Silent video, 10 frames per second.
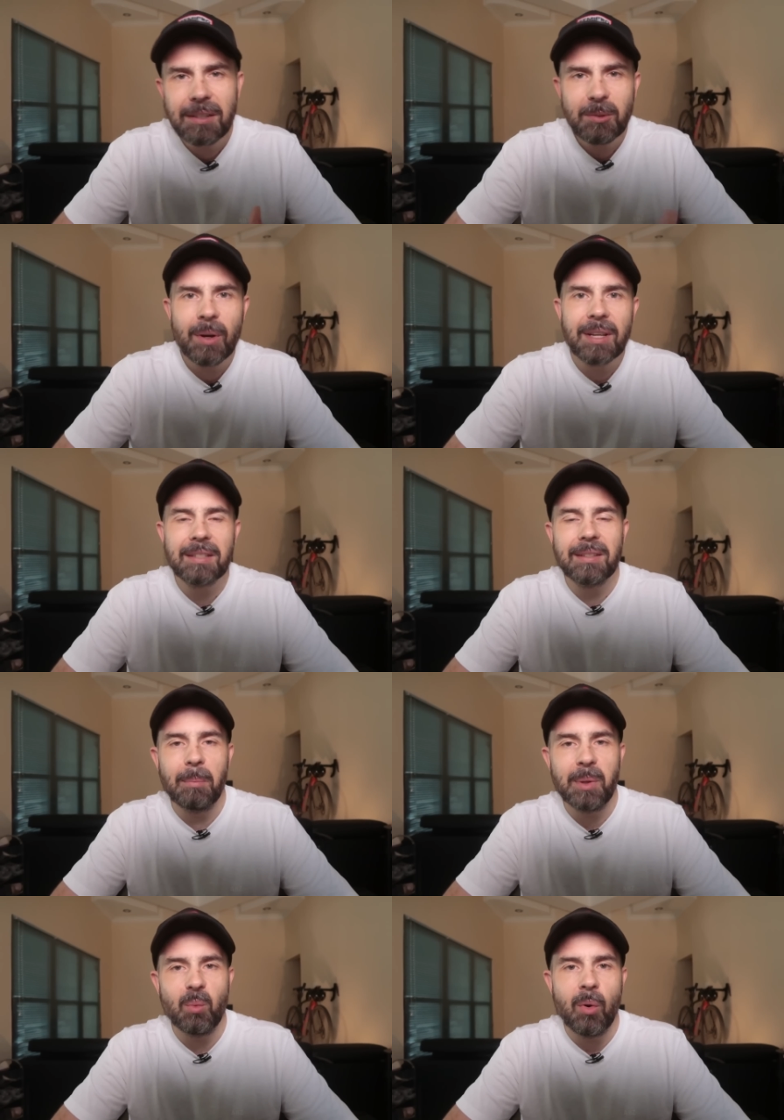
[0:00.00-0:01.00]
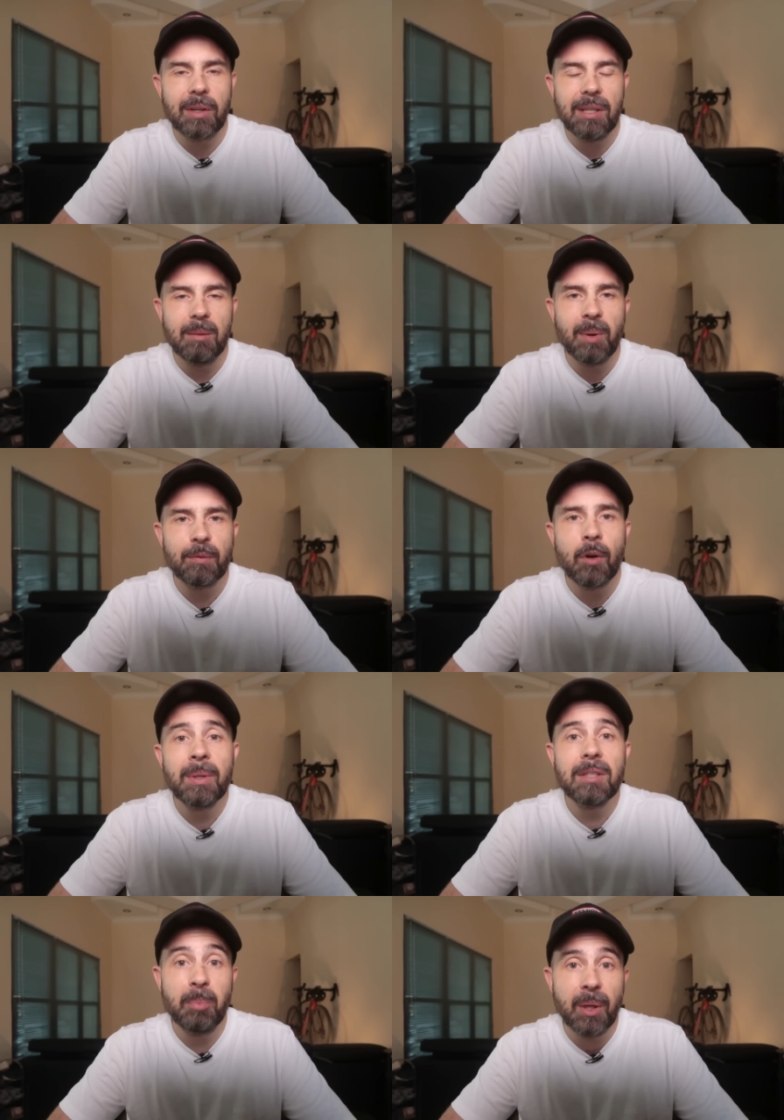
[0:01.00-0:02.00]
this is where it gets a bit wonky, but from
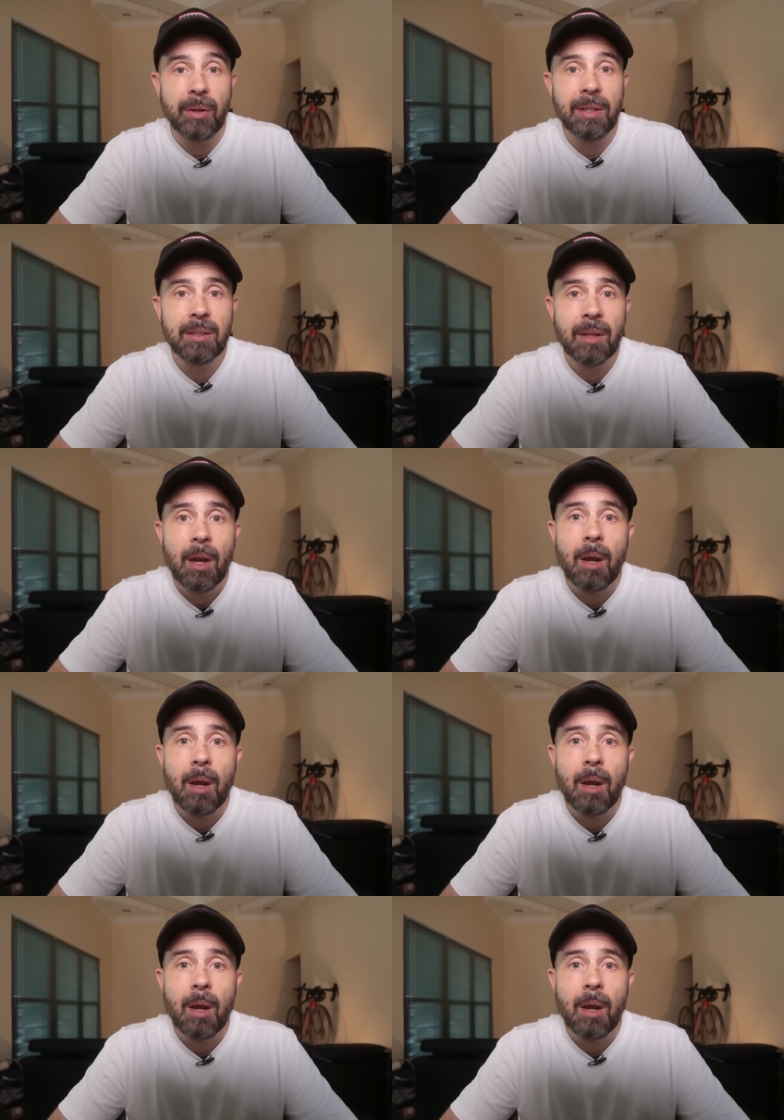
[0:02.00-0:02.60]
experience,